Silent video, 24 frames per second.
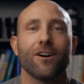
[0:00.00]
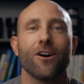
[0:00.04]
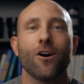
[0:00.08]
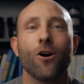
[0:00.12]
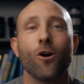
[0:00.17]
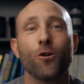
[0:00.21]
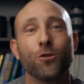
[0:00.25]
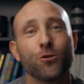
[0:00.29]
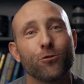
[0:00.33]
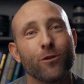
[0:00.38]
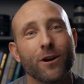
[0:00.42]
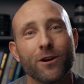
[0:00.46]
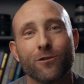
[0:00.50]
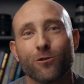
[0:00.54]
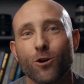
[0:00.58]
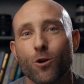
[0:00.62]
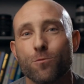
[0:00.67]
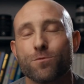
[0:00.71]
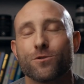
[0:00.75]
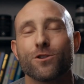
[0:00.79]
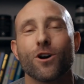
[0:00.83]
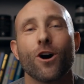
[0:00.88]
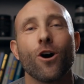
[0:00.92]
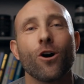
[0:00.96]
All three
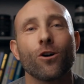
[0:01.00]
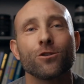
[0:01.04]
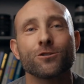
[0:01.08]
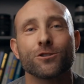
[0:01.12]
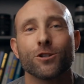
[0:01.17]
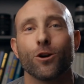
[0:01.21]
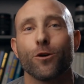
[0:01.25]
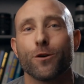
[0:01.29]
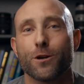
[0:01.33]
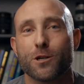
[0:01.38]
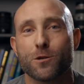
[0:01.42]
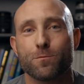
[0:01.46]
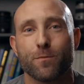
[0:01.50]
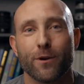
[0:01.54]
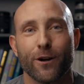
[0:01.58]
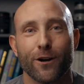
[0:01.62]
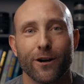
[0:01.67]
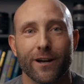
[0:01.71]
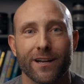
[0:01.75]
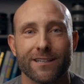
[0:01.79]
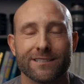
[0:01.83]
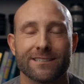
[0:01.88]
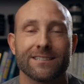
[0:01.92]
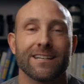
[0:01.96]
groups also
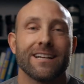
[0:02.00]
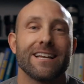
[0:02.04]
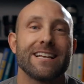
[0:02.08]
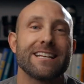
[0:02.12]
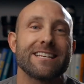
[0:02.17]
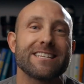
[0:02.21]
experienced